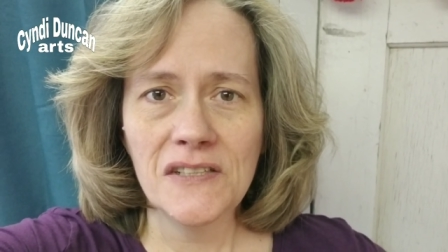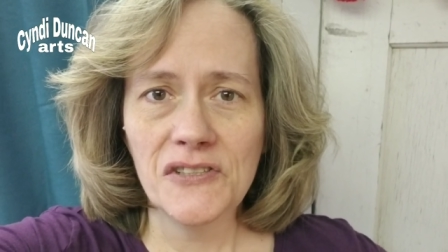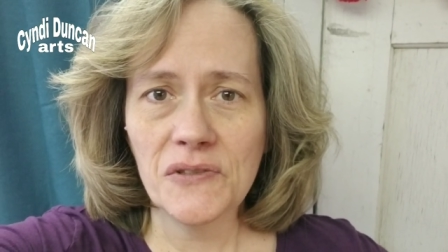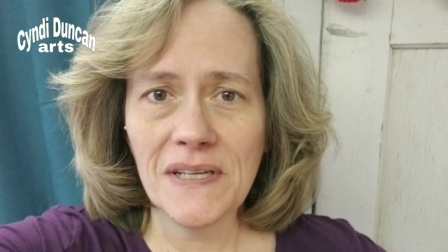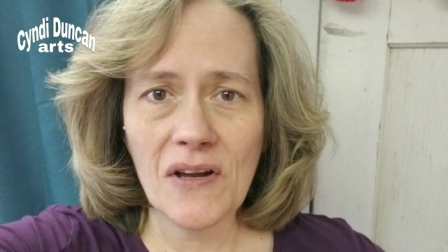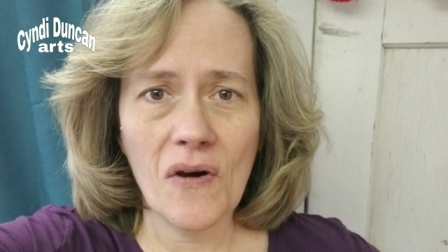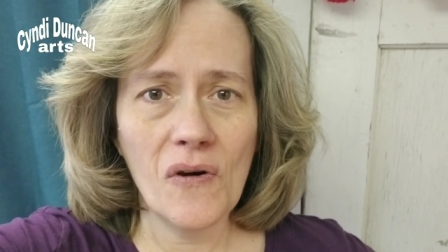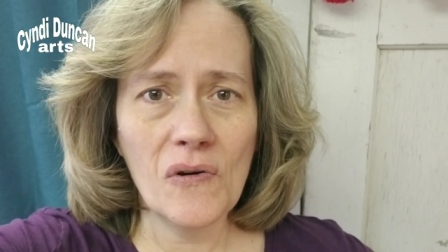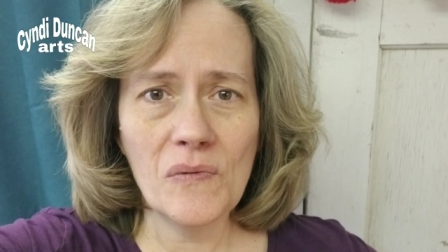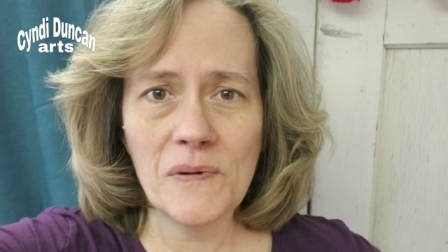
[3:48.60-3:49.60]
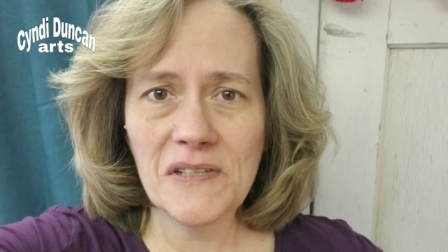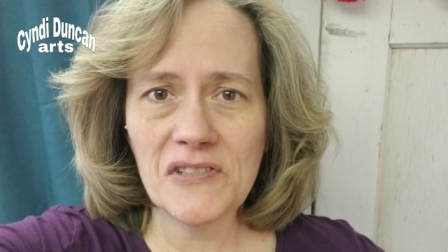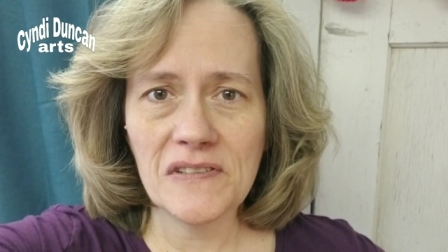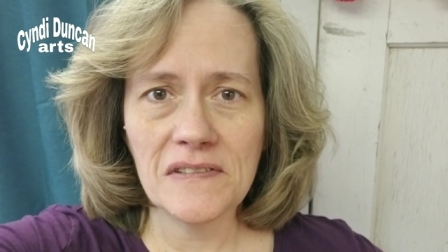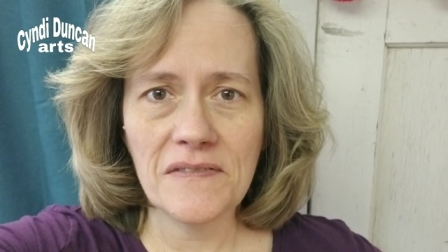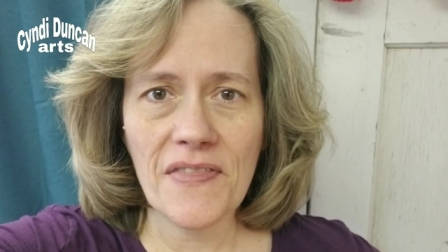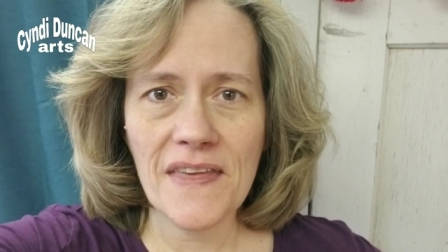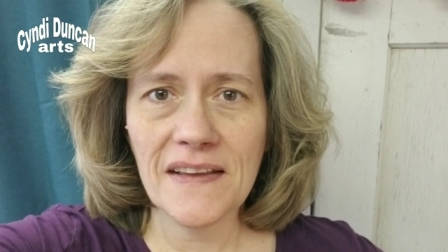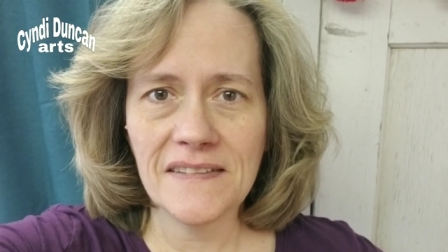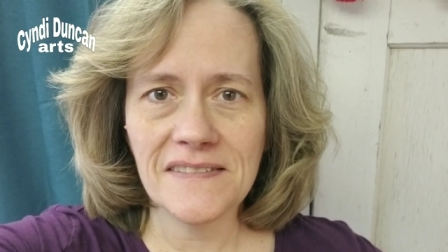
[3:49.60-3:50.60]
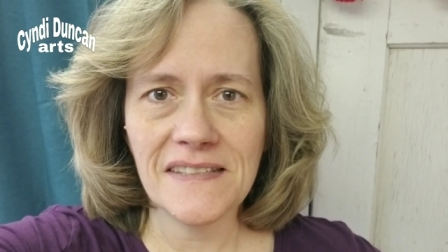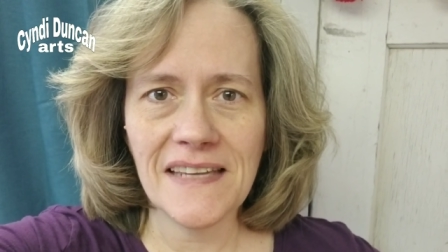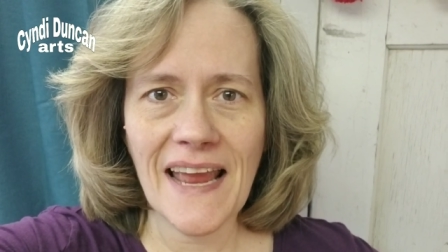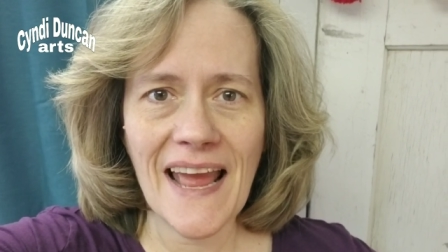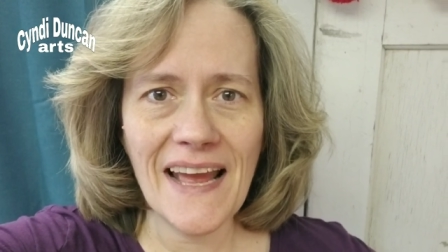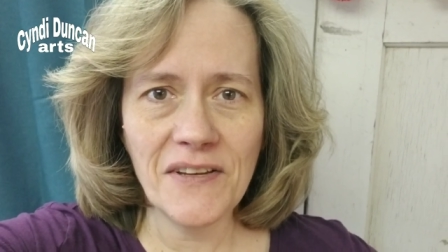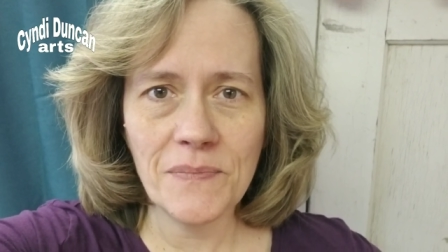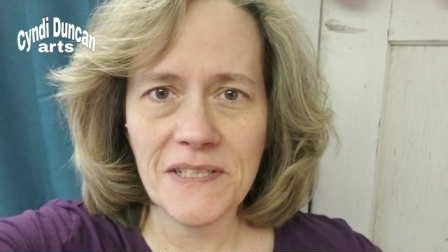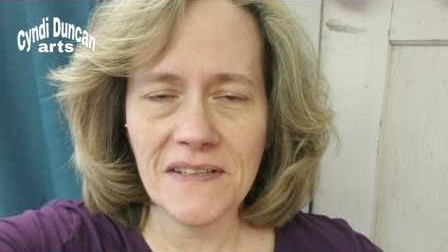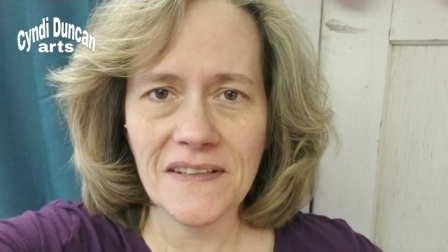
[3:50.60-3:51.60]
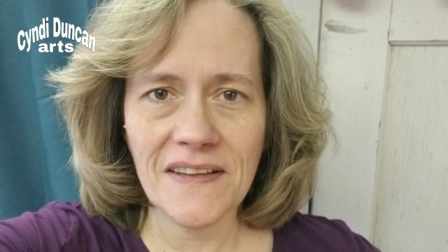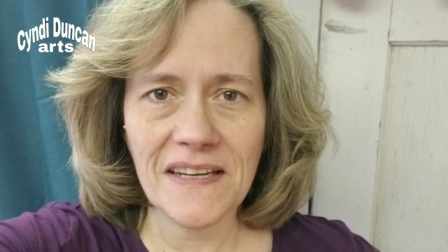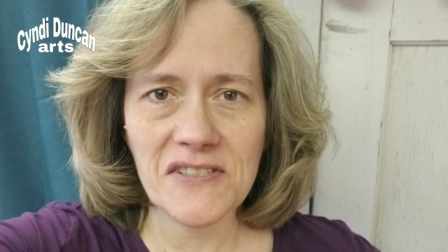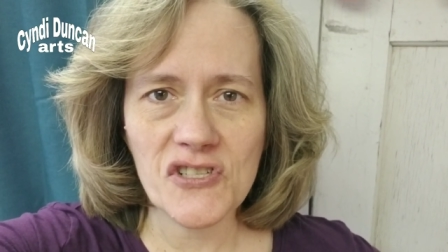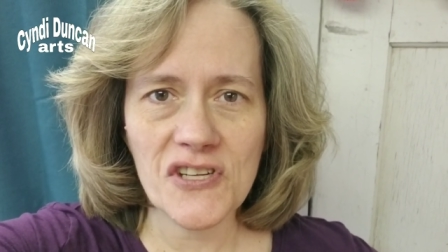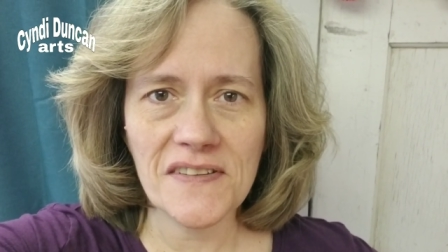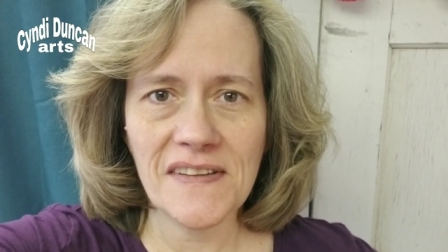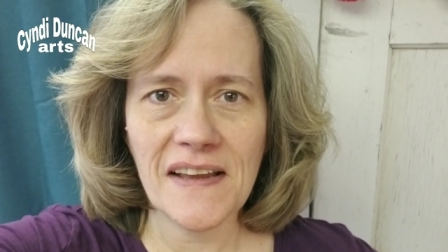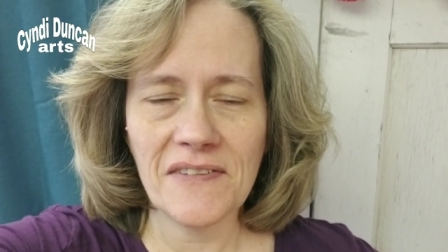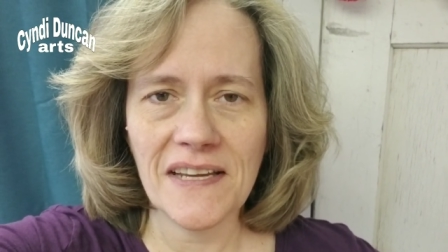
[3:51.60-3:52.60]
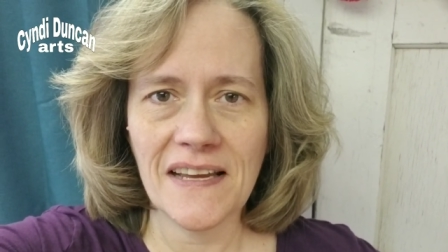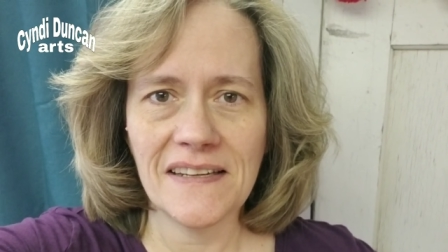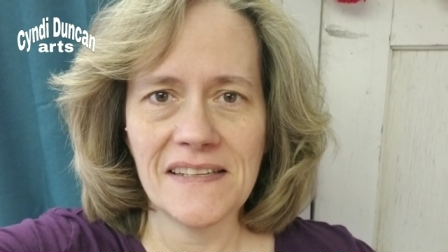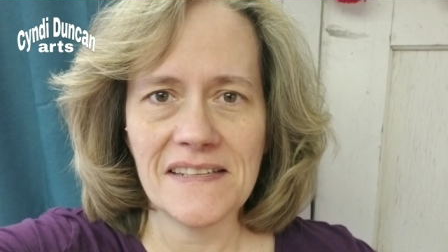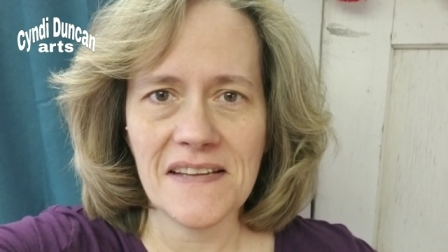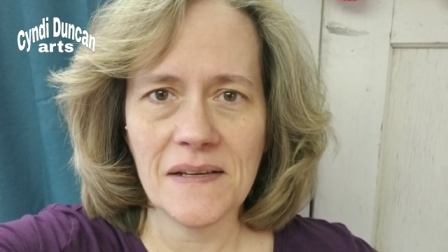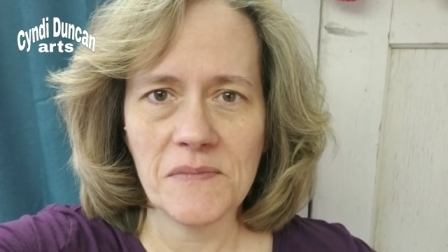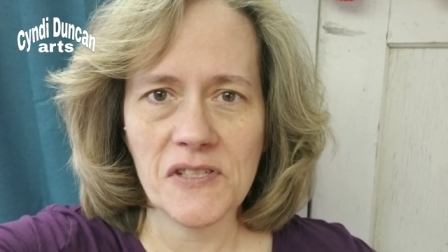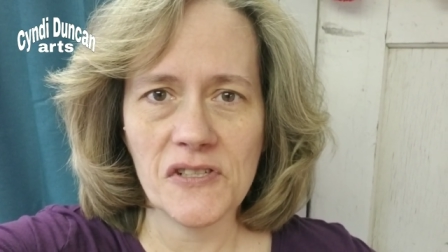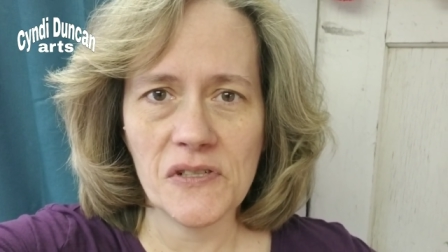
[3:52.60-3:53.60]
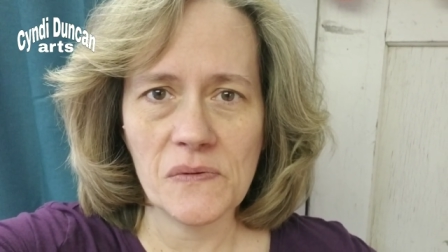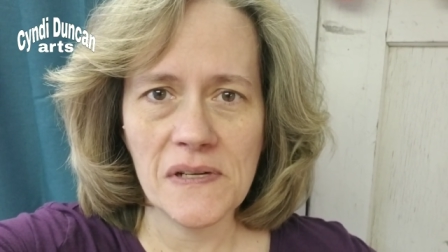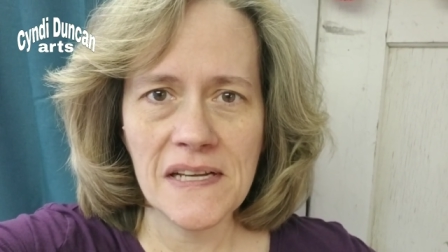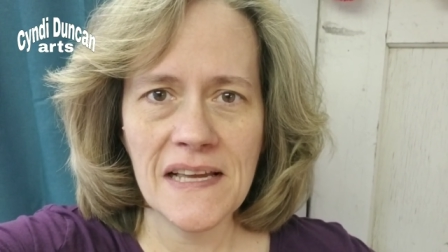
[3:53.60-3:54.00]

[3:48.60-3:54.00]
doing a whole bunch of things that had to be done that I just haven't had any time to do.